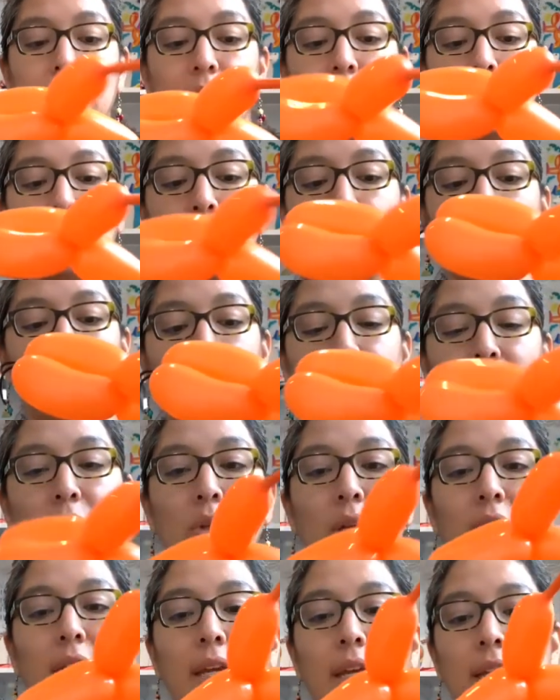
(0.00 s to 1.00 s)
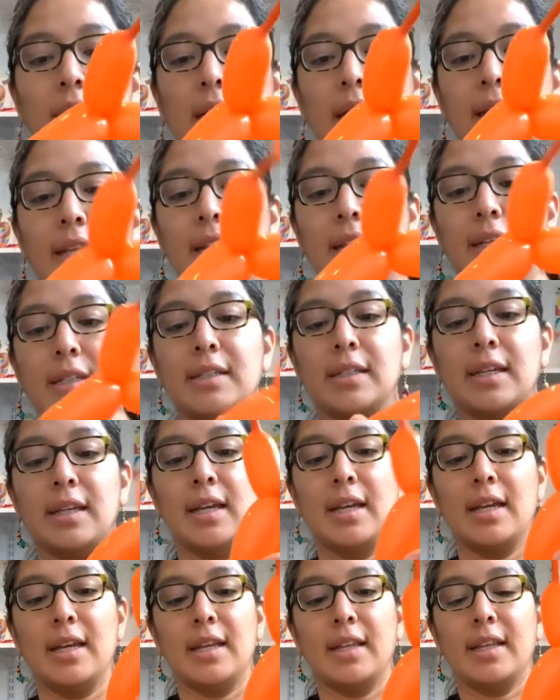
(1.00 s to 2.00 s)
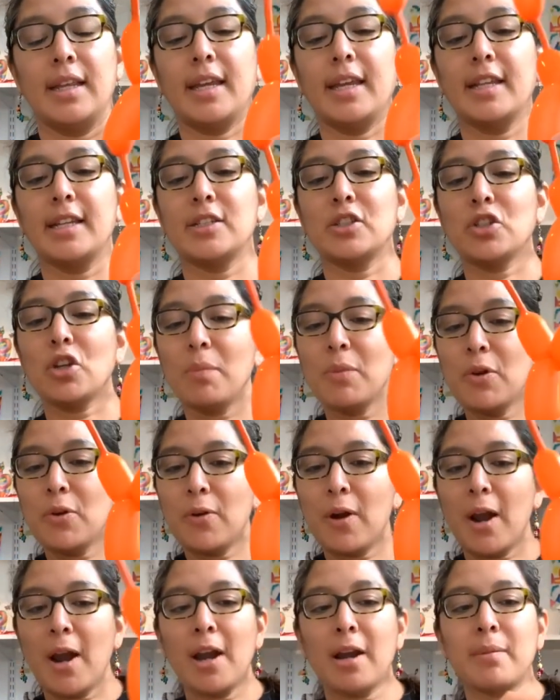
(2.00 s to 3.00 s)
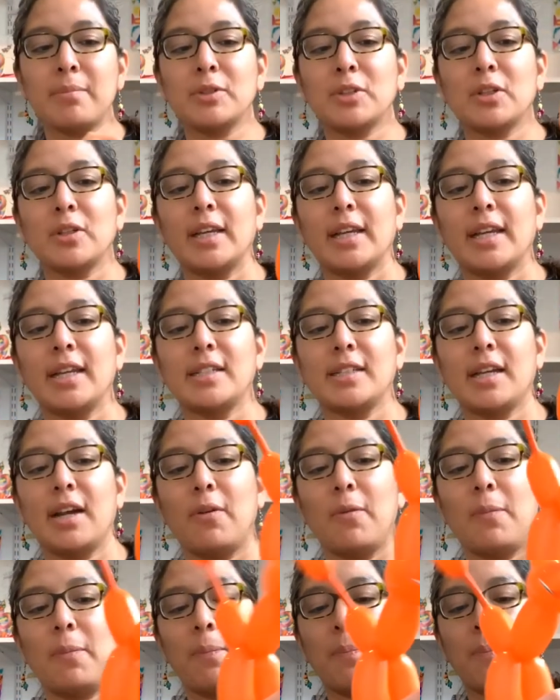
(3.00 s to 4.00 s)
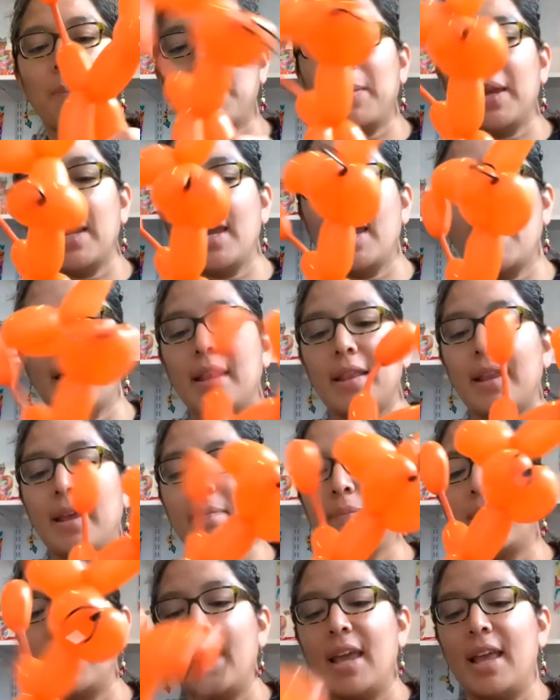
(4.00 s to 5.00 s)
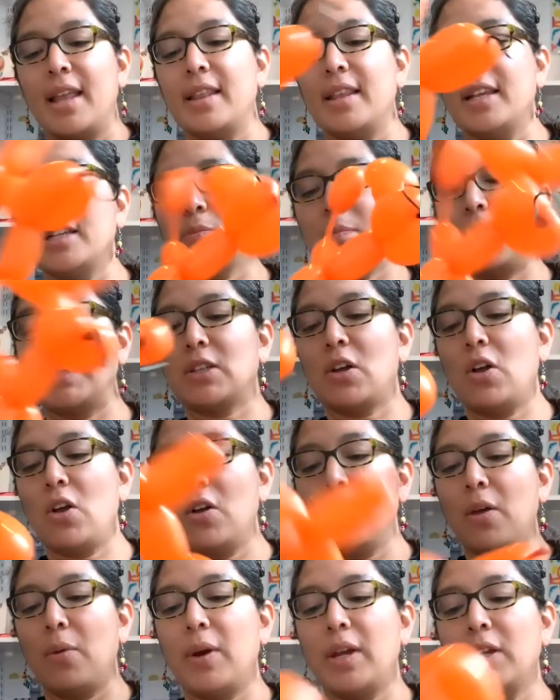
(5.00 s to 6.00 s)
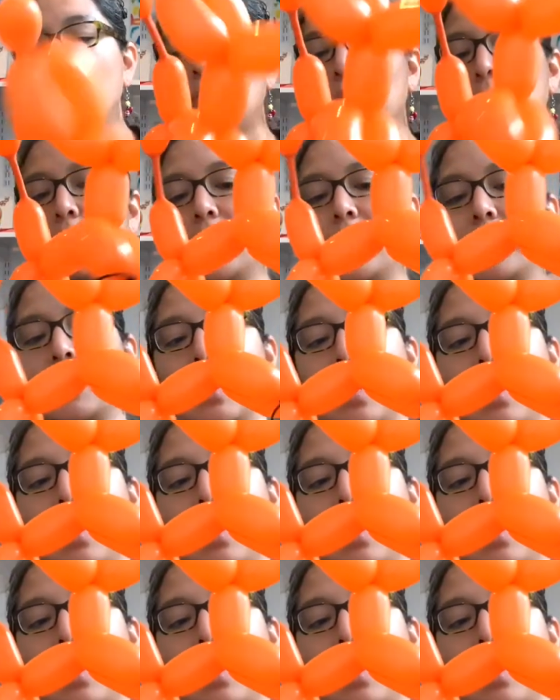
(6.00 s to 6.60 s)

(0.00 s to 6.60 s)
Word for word: you know, give it to the kid like this. The kid is, show me your arm, so the kids go, bang, and then this pass all the way through this